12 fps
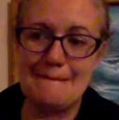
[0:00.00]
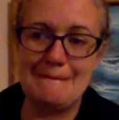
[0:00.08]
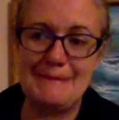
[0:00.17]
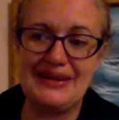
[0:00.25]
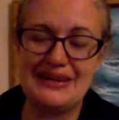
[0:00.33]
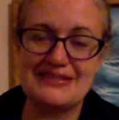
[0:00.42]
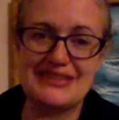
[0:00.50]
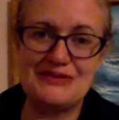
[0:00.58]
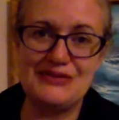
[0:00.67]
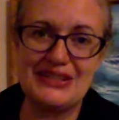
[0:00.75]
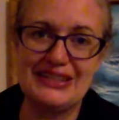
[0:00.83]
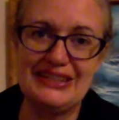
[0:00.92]
because I
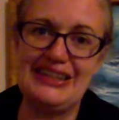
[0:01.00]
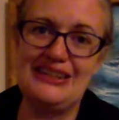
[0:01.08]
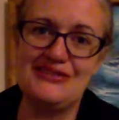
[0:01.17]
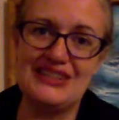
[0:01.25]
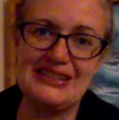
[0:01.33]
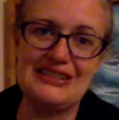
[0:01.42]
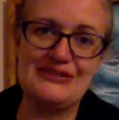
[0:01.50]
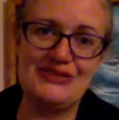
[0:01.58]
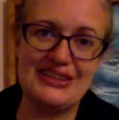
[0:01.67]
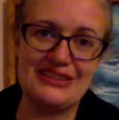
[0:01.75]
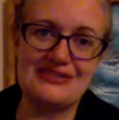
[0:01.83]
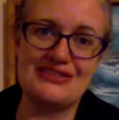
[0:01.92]
feel like even if
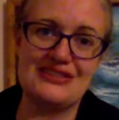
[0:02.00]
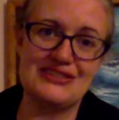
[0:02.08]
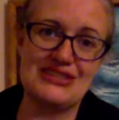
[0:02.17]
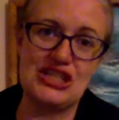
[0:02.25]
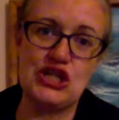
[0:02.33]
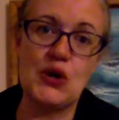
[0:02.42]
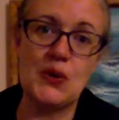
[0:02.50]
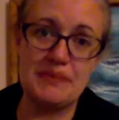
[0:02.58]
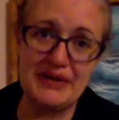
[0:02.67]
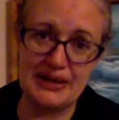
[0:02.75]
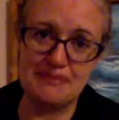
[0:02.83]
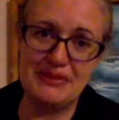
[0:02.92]
things start to like
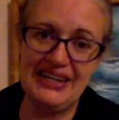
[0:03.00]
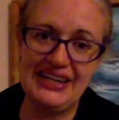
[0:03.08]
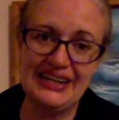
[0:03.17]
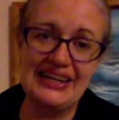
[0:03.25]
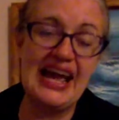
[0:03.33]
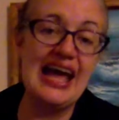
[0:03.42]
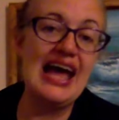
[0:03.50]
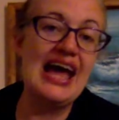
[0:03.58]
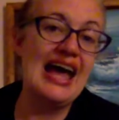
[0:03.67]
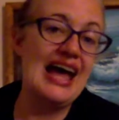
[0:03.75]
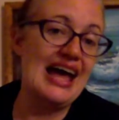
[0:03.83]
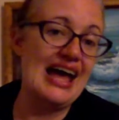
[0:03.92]
open up again,
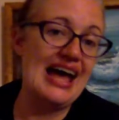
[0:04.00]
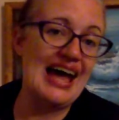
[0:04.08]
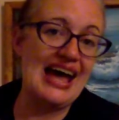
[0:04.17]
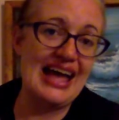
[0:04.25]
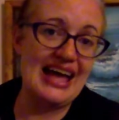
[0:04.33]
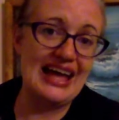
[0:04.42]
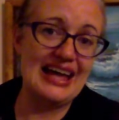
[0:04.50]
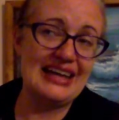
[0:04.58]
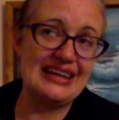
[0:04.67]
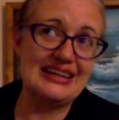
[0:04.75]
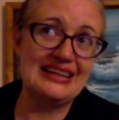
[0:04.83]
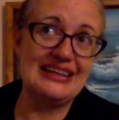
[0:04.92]

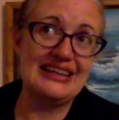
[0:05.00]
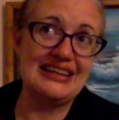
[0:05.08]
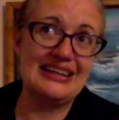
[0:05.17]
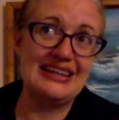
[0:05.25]
I